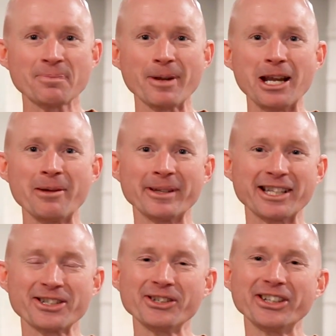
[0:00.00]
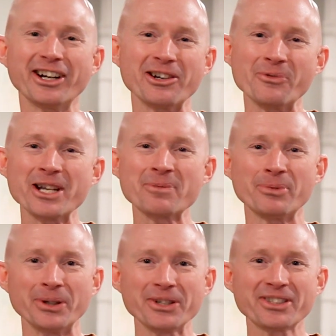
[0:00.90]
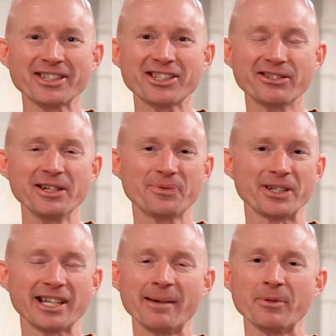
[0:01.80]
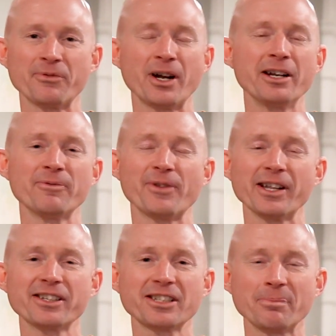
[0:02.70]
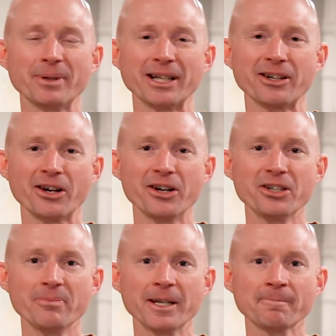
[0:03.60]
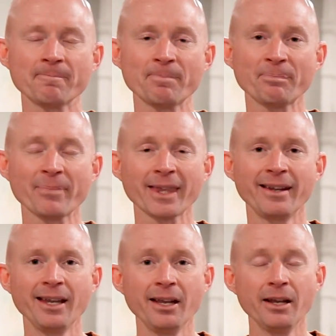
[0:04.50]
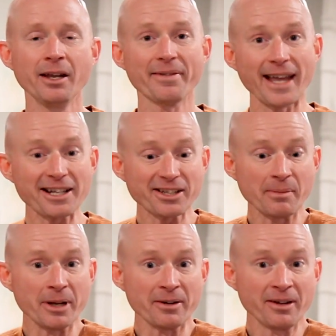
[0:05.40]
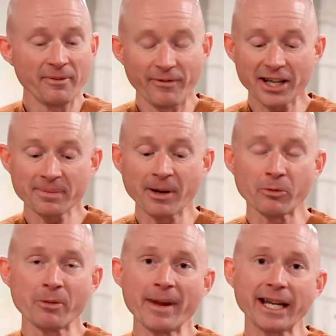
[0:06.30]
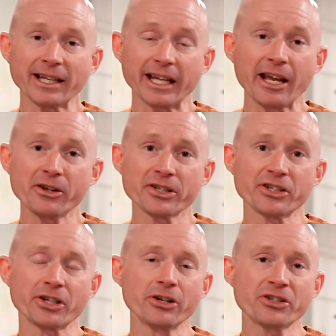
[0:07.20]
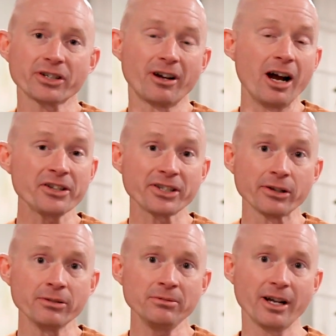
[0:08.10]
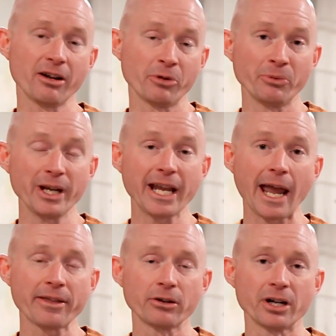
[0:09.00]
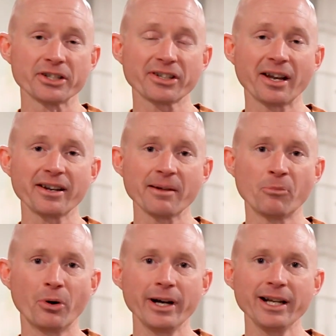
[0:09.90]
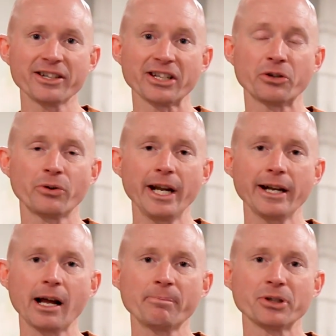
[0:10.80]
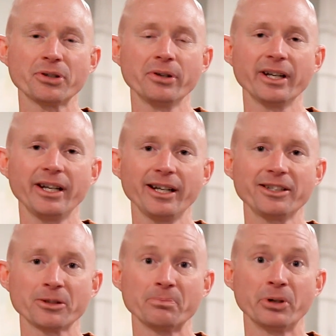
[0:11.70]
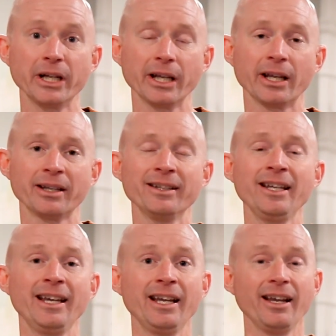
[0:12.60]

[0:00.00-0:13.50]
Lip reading: p.m. at the schoolyard on West Boylston Street for a time of fun and fellowship and encouragement. That's some investment we're making together as a church. Also, when we gather on Sunday morning, it's a great opportunity to bring in